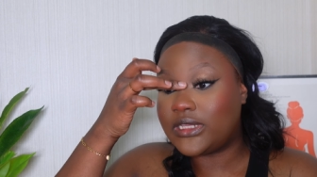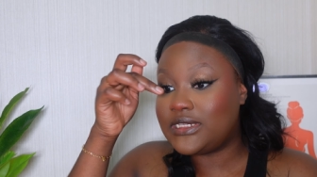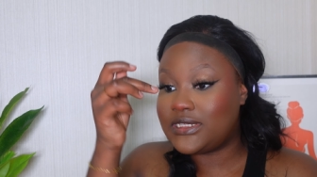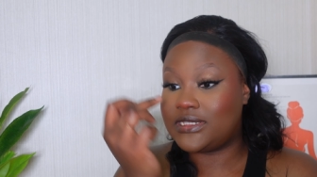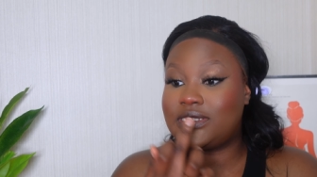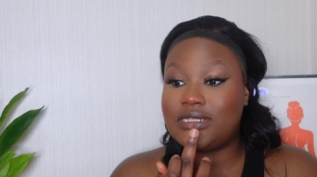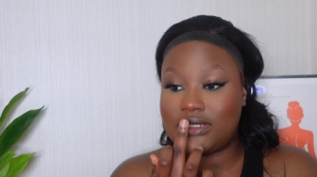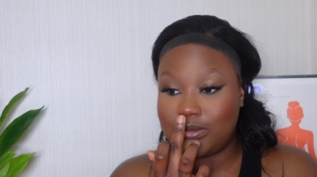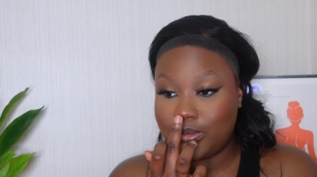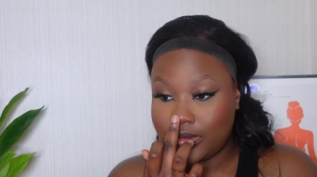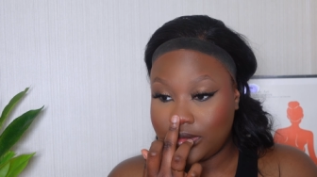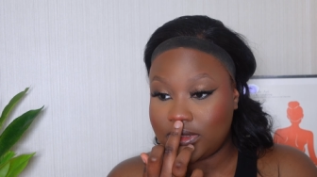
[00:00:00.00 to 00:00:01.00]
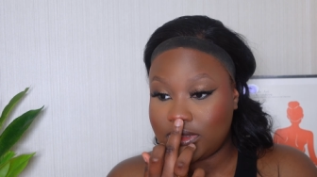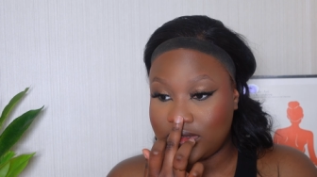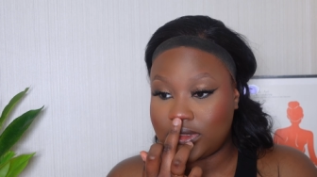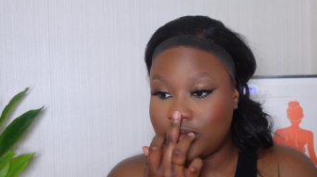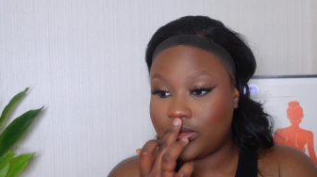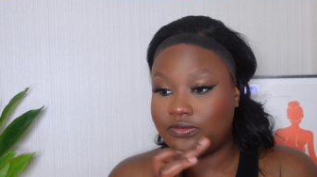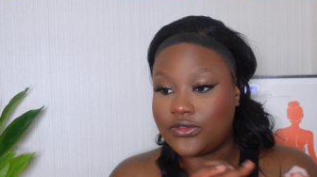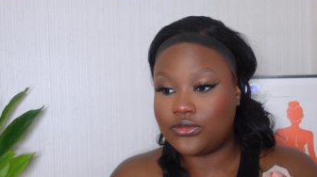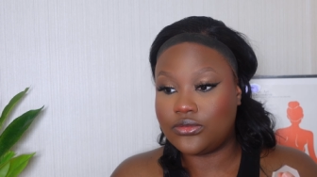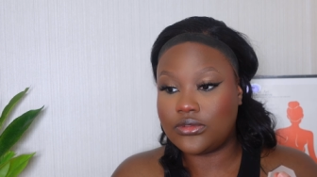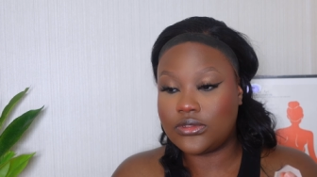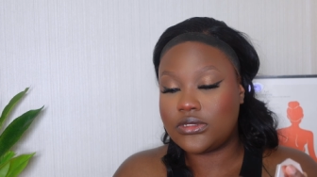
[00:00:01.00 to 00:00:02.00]
I think this is tip. This is the tip of the
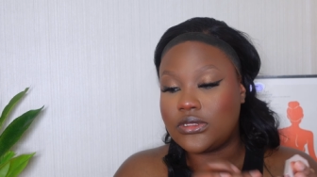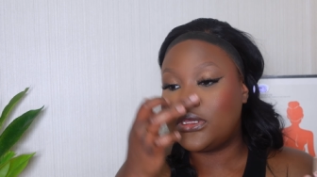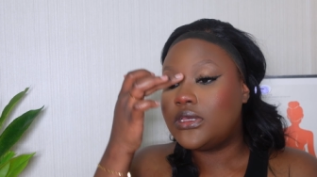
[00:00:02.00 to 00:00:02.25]
nose.